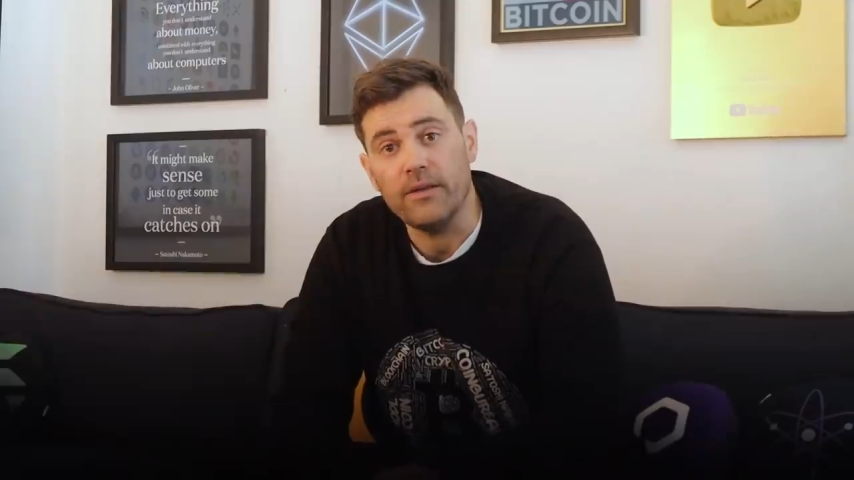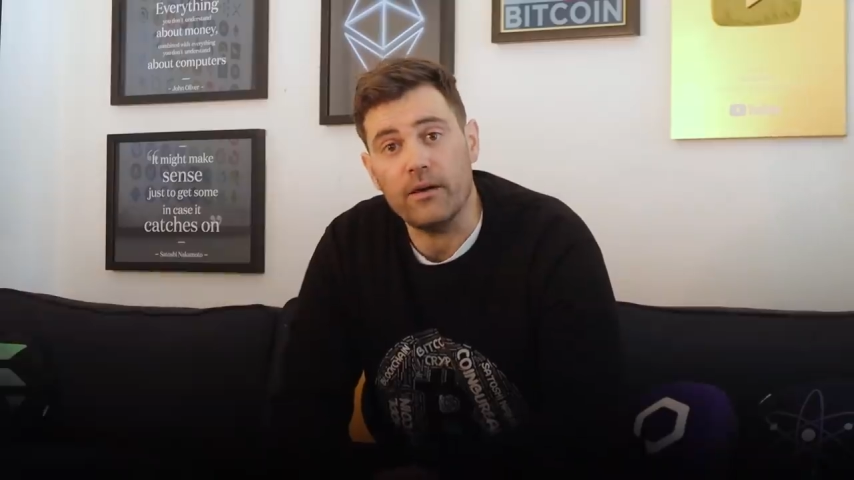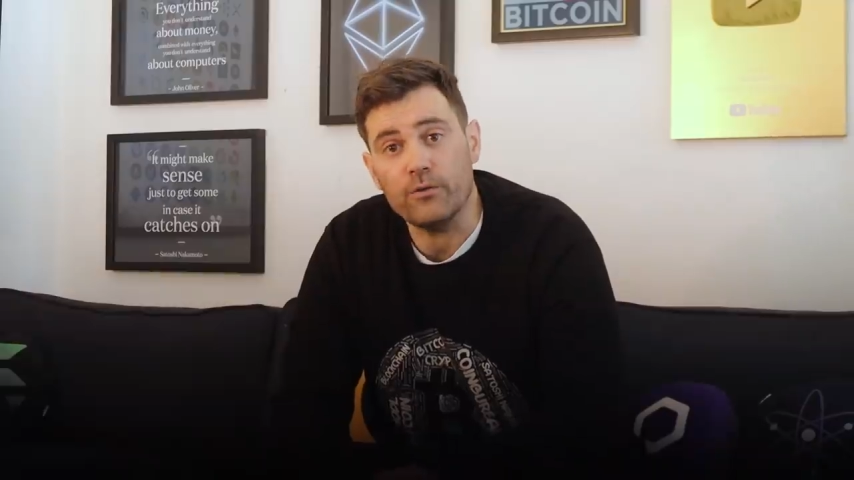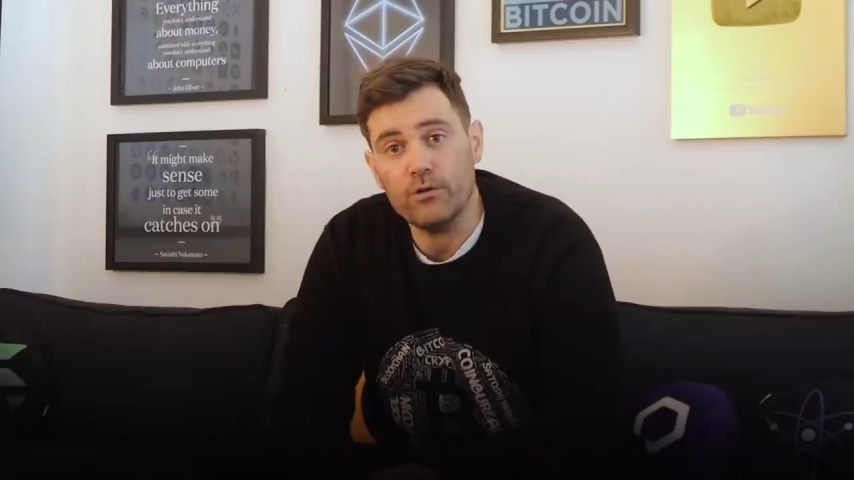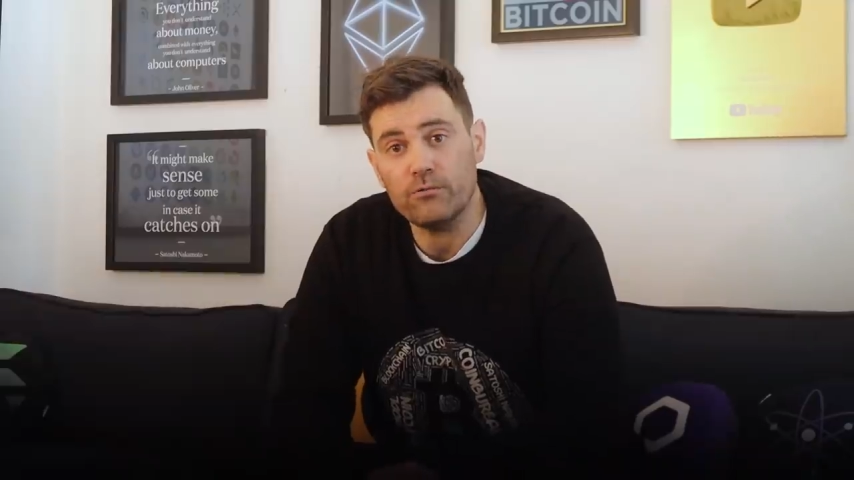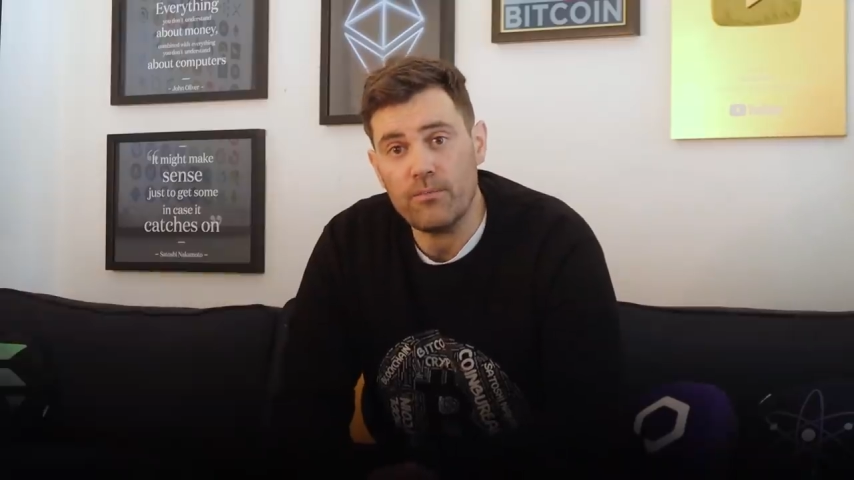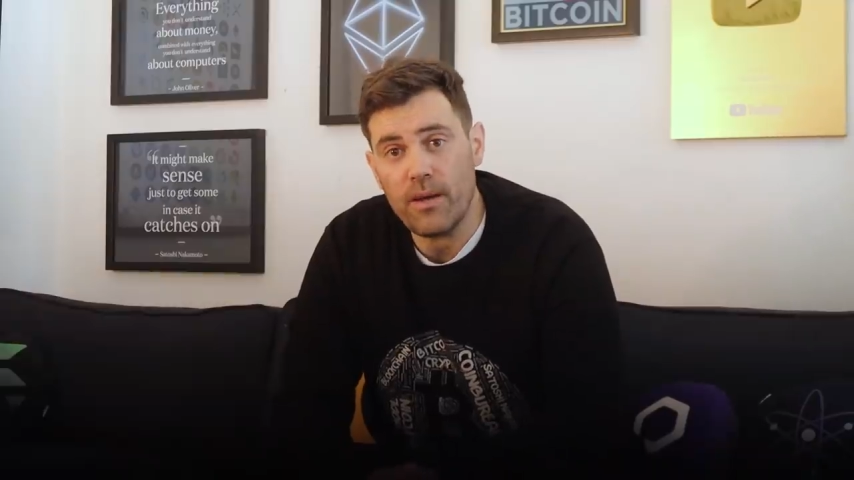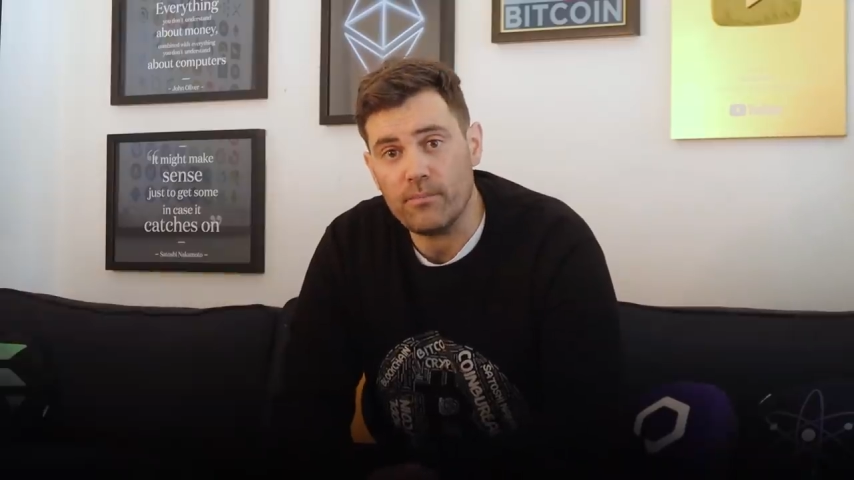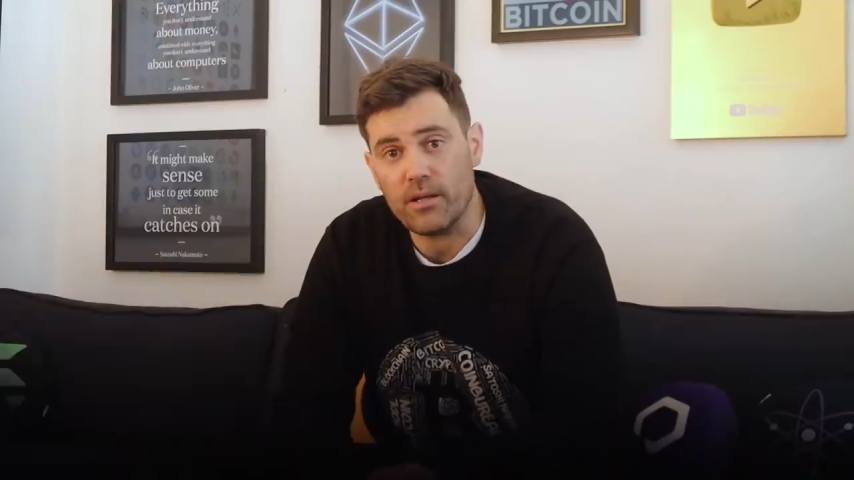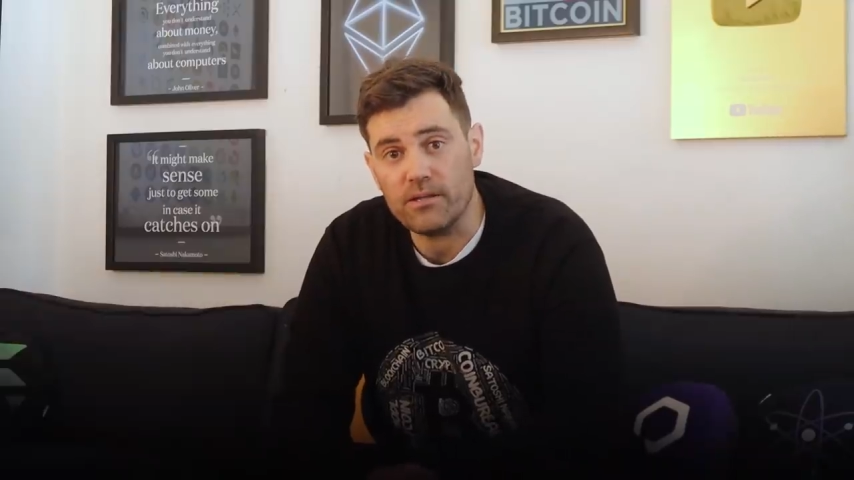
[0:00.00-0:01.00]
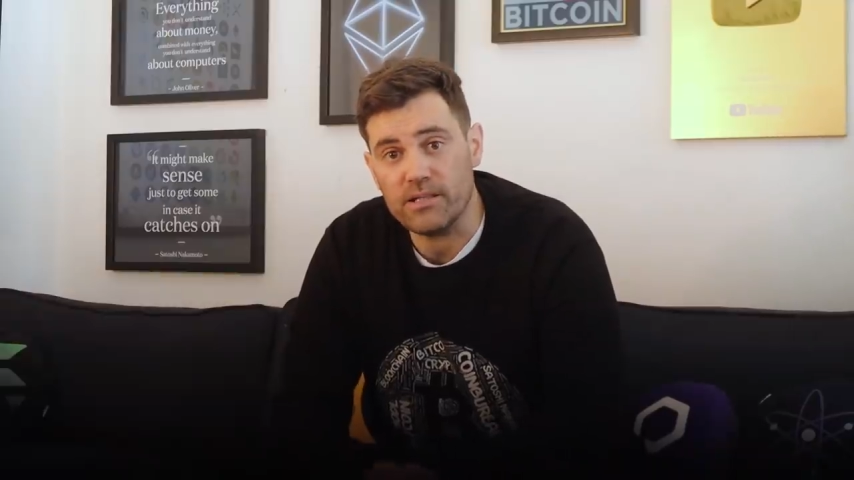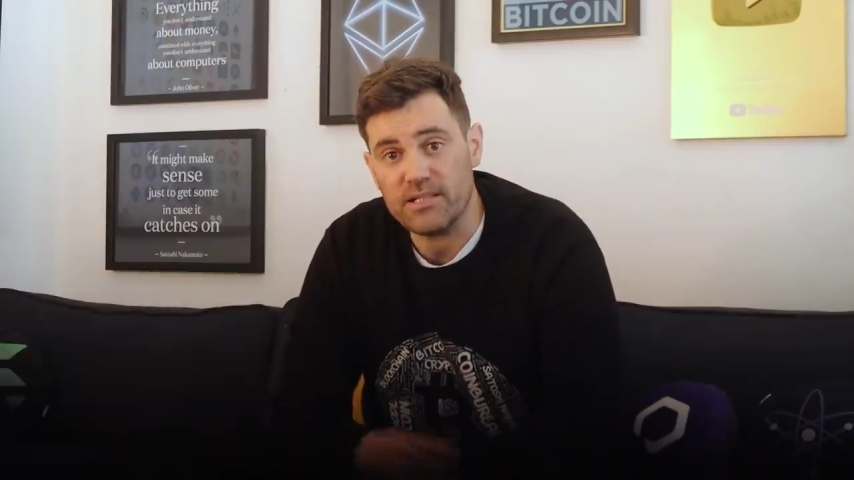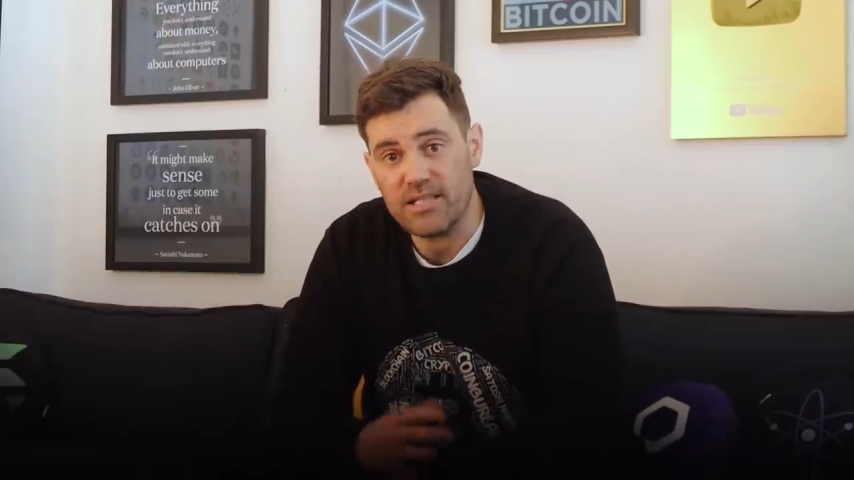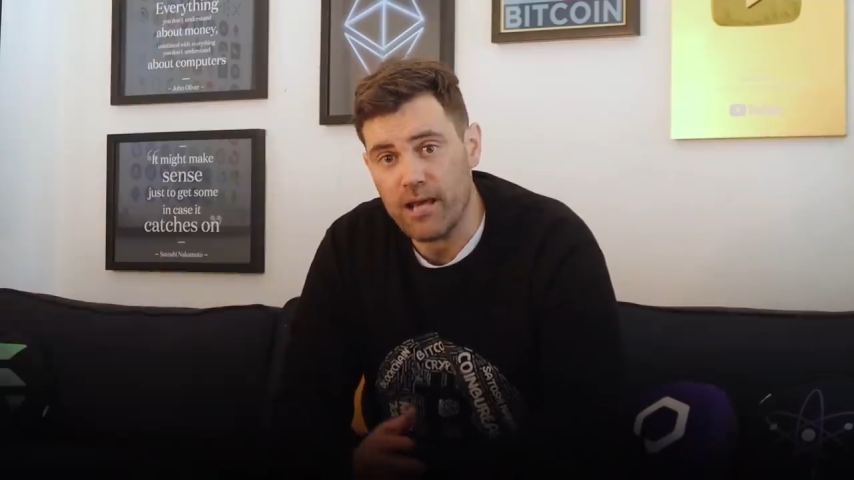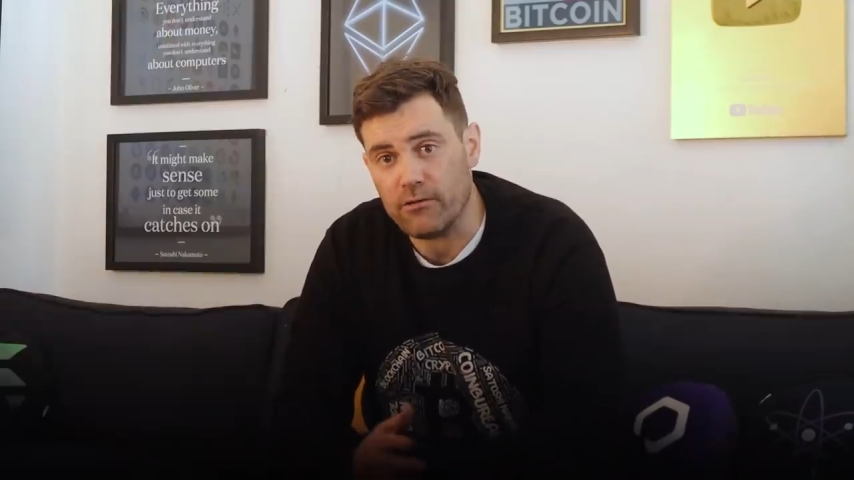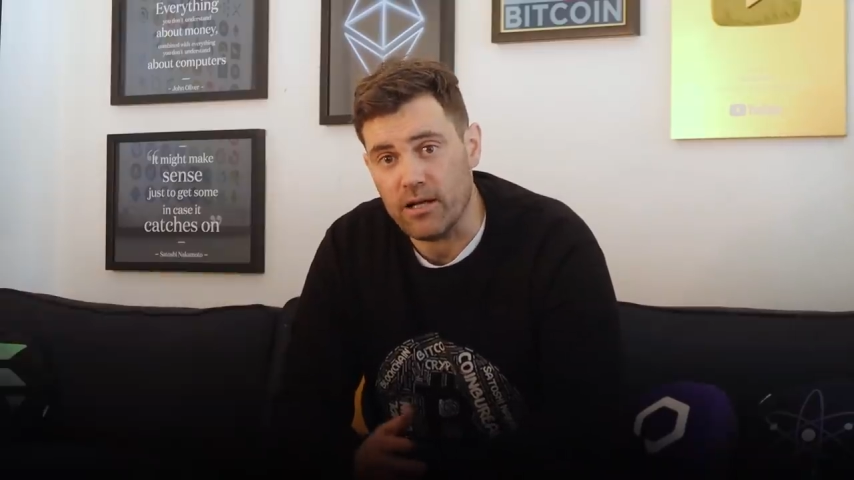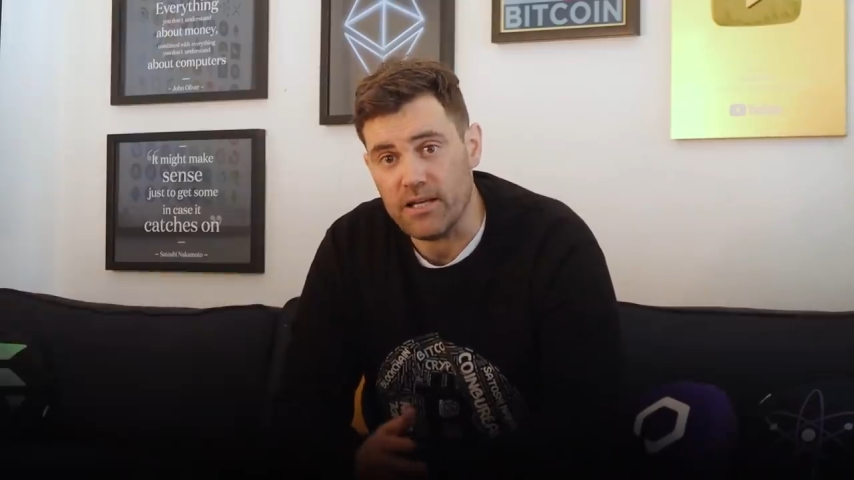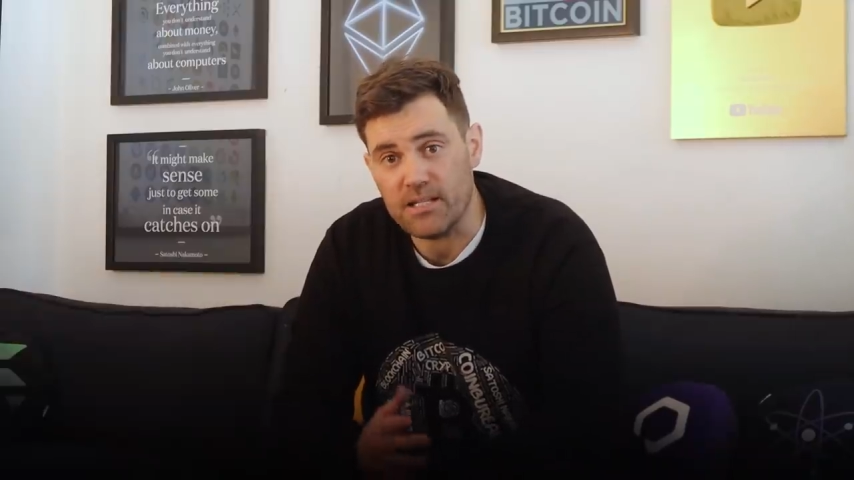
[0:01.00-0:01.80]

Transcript: Now, you'll remember that Terra